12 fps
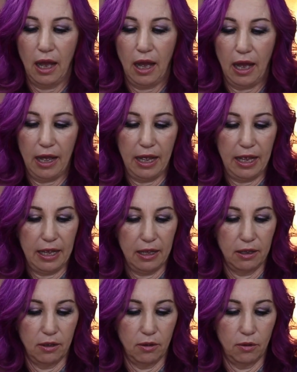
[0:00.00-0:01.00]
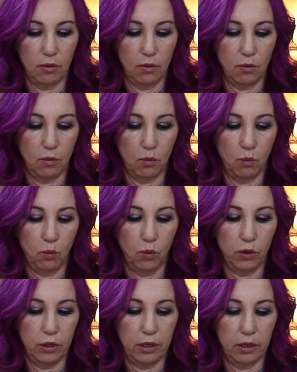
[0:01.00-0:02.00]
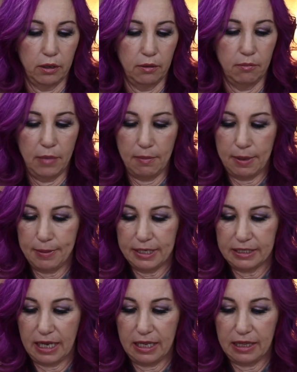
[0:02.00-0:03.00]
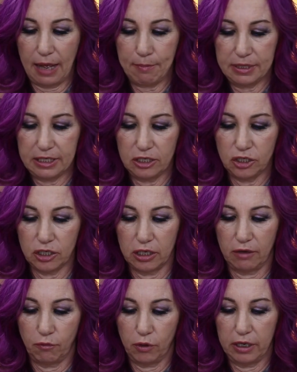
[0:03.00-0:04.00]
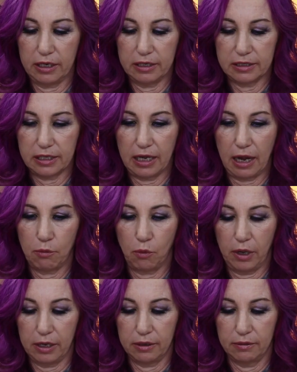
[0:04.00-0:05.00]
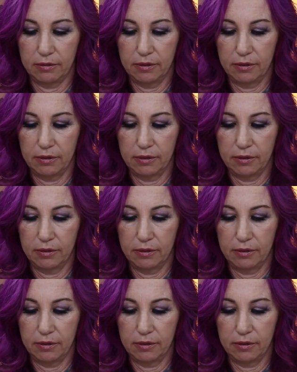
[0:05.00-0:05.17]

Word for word: I would maybe be saying that petition of what it is that I want.